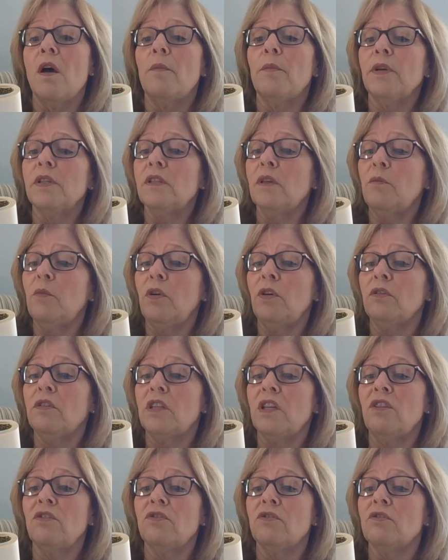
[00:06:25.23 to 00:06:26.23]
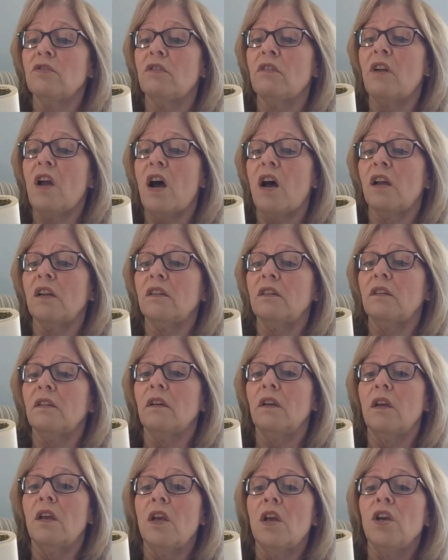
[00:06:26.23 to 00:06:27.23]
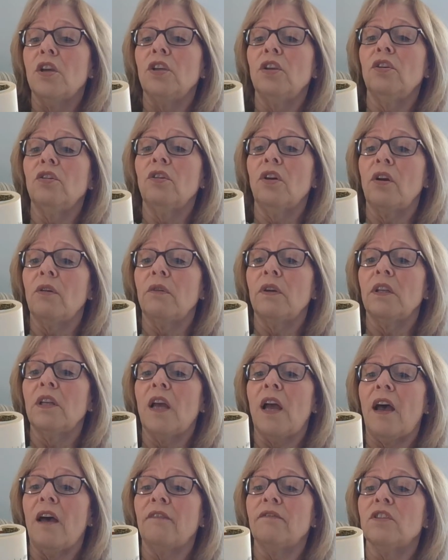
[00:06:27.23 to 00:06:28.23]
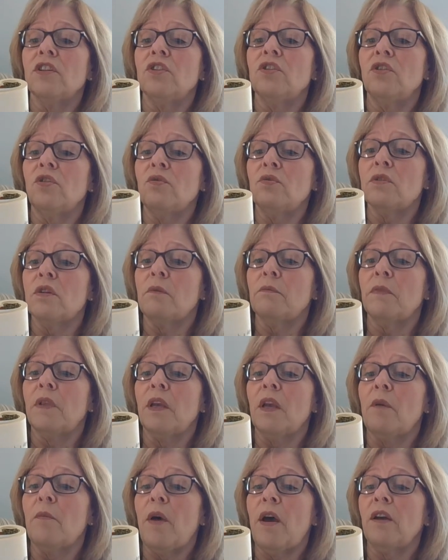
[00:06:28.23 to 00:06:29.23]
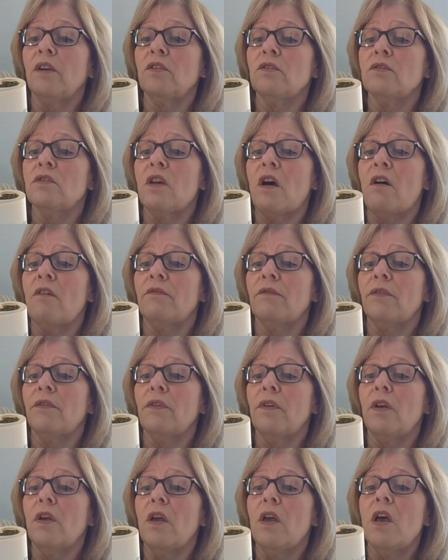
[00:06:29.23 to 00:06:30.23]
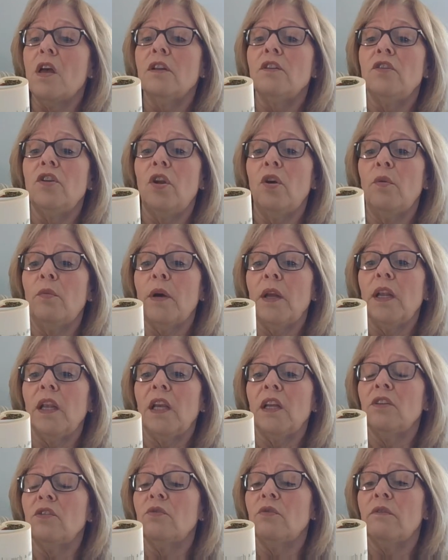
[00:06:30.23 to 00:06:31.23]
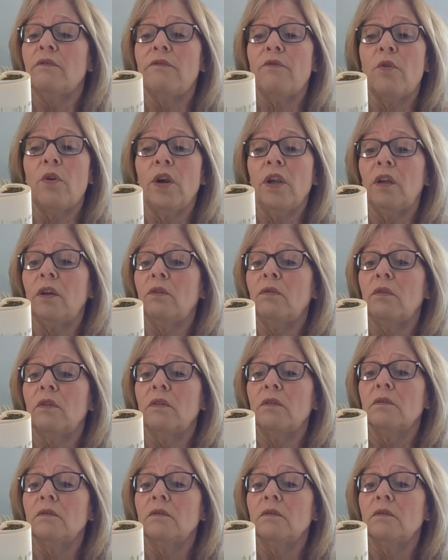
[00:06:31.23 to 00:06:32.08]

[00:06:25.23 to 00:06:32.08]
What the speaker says: But some of your teachers are not. You're going to have to do something about yourself. Nobody can do it for you.